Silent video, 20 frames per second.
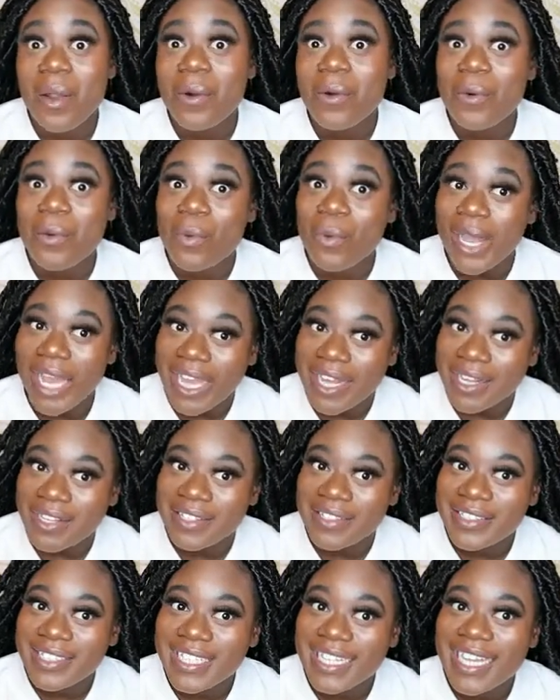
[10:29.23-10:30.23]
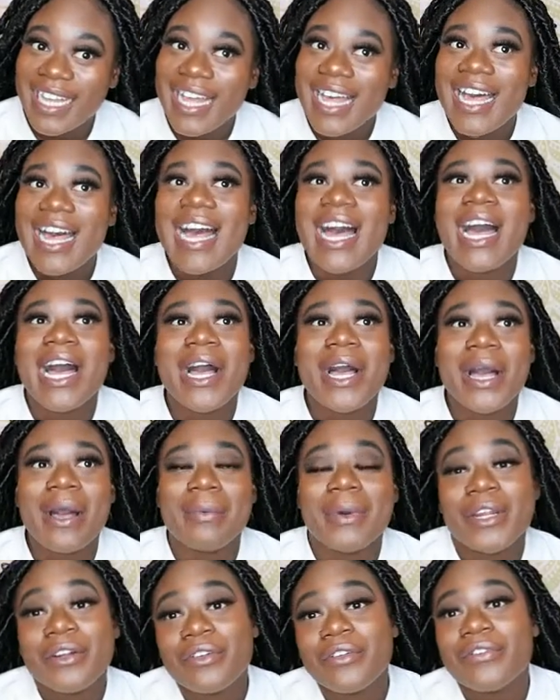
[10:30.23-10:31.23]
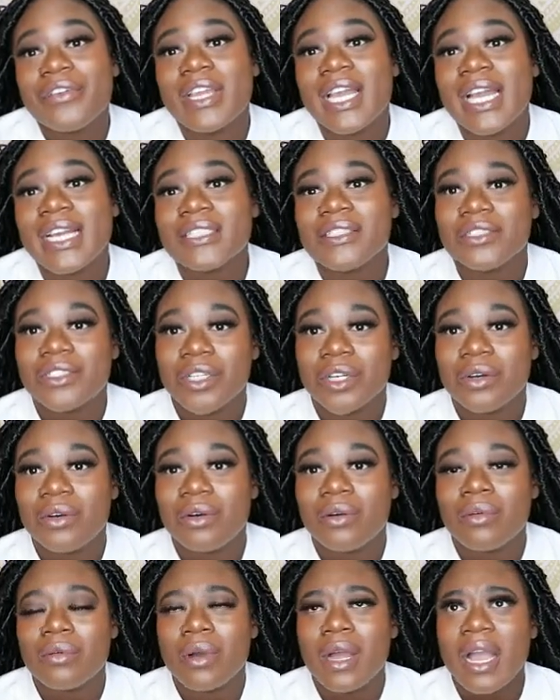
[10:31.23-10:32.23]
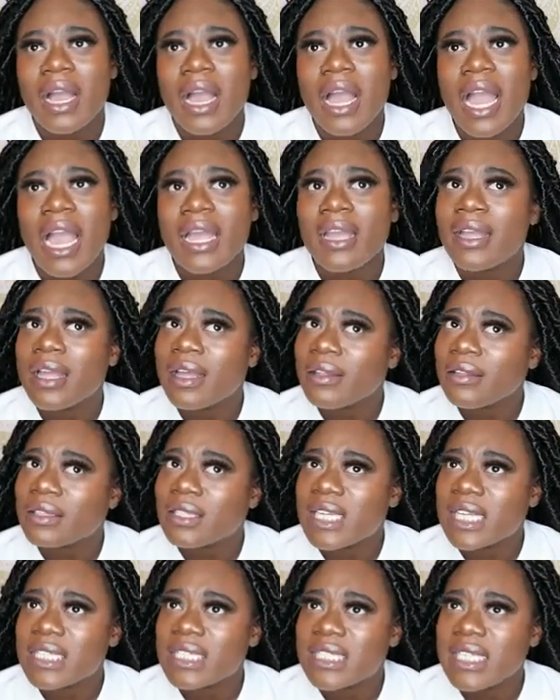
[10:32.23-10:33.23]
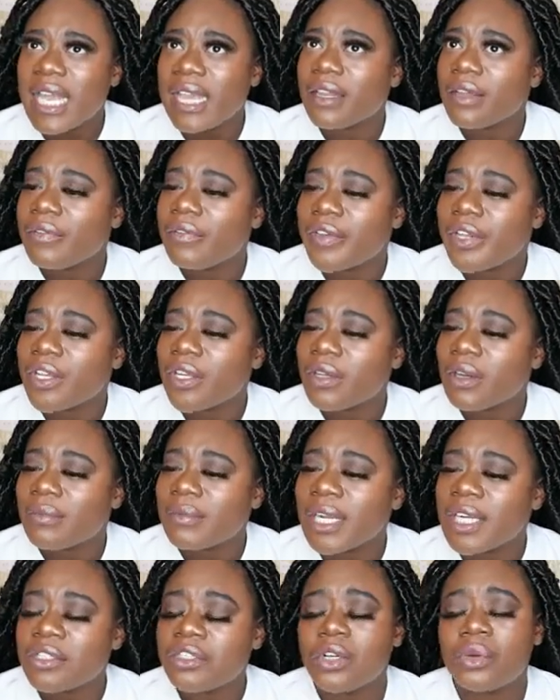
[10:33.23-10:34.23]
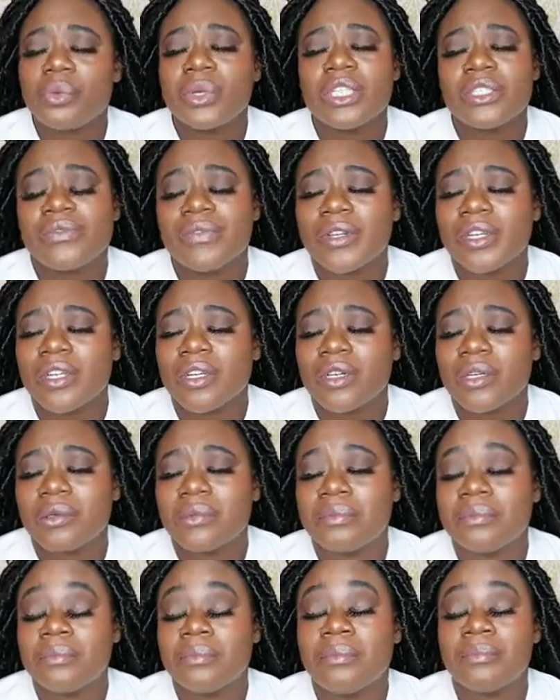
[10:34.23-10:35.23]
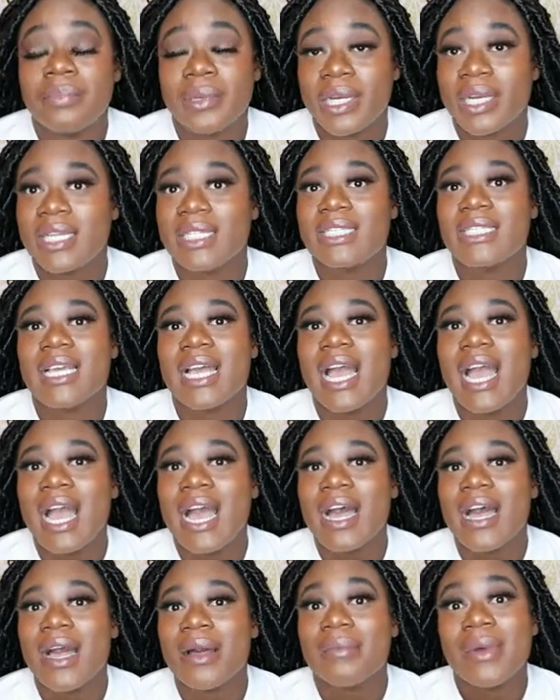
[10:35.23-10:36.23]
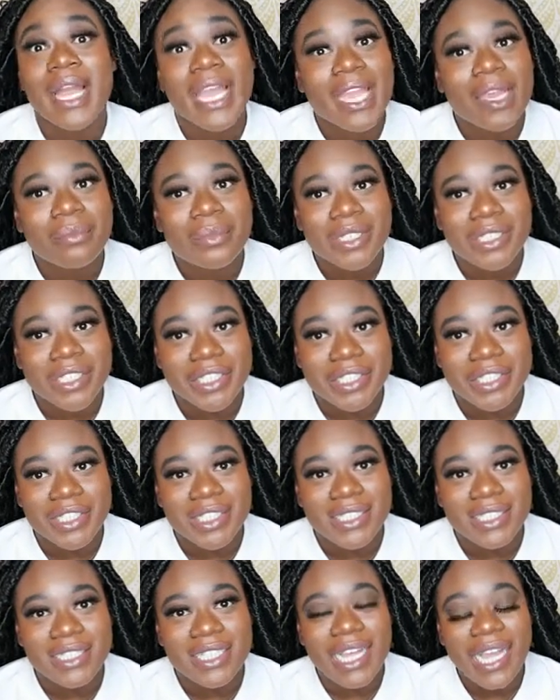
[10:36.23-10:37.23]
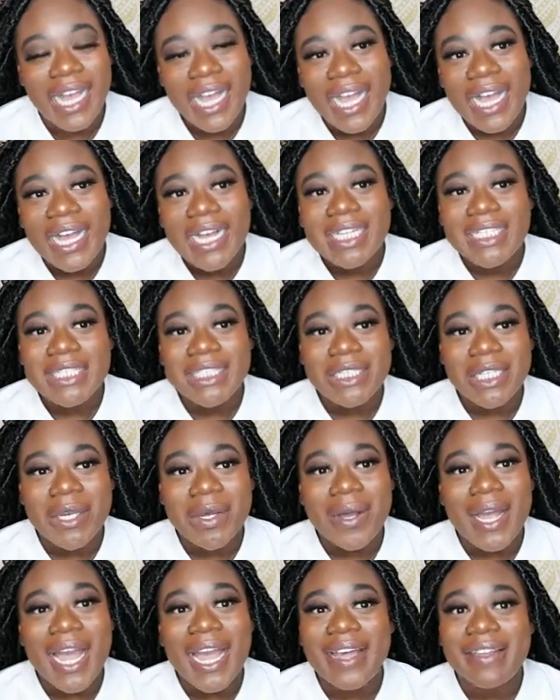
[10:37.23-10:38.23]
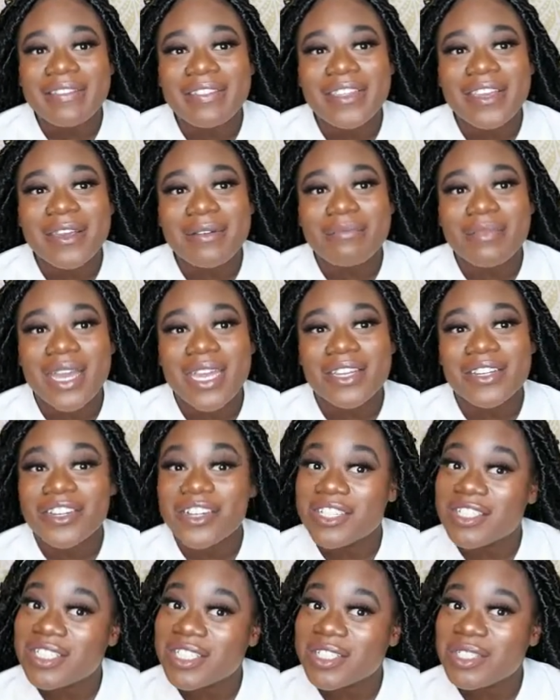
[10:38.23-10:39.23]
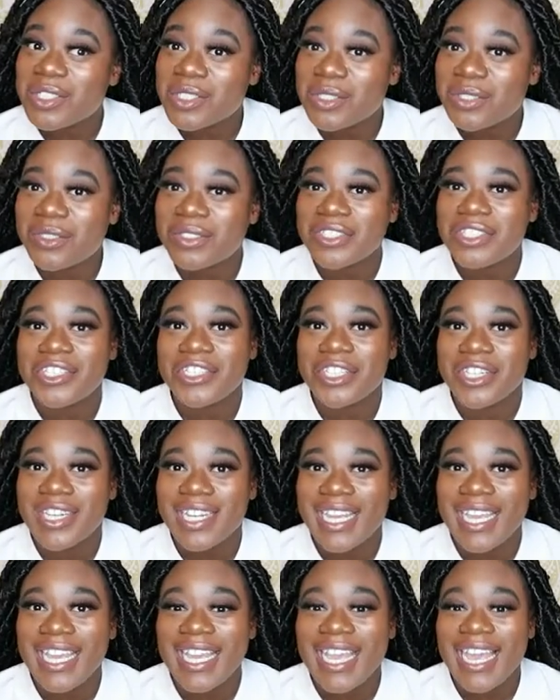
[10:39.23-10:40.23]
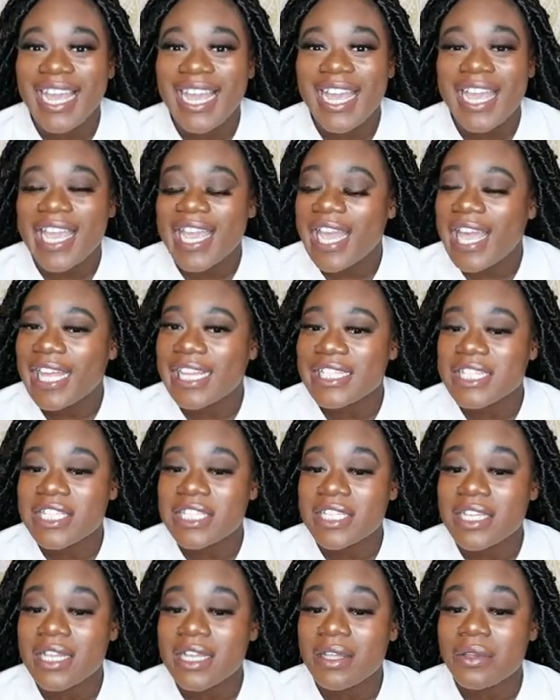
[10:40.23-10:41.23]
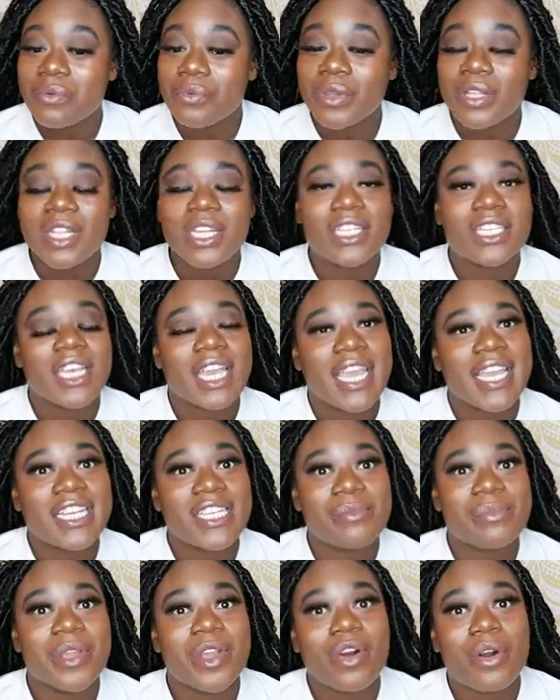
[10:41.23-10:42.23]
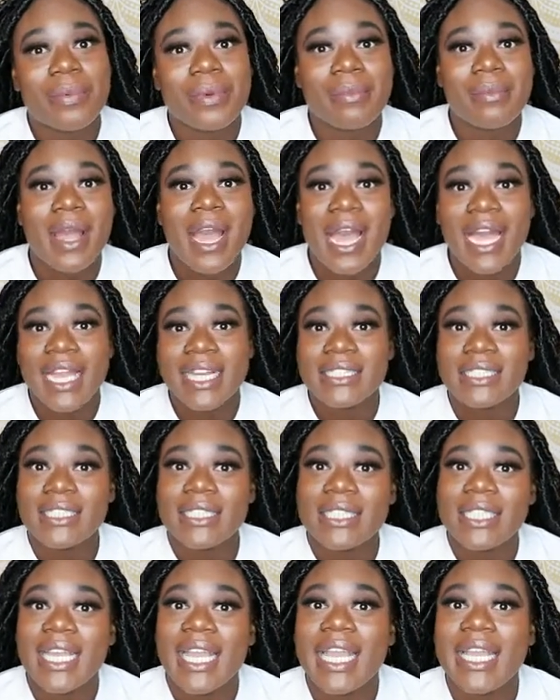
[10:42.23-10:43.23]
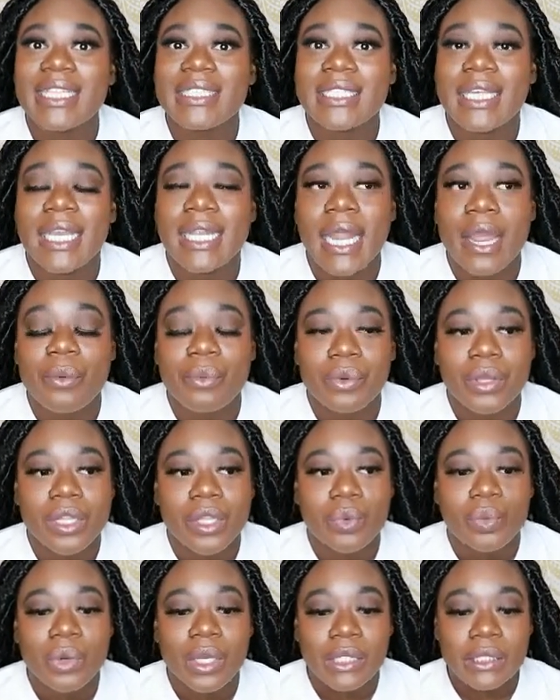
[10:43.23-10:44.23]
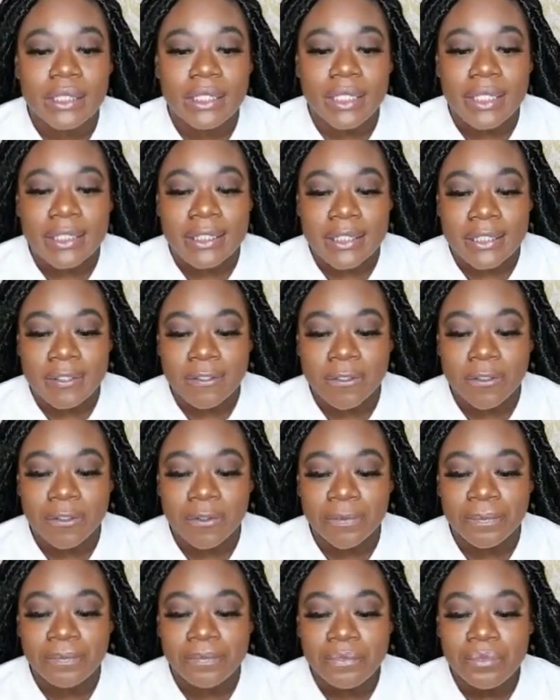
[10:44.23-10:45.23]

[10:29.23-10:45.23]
Well, I don't know if you guys know, I did say in a video, I'm not sure which video, but I am a nurse. So after my nursing school journey, it has really changed me, opened my eyes to things, and I really wanted to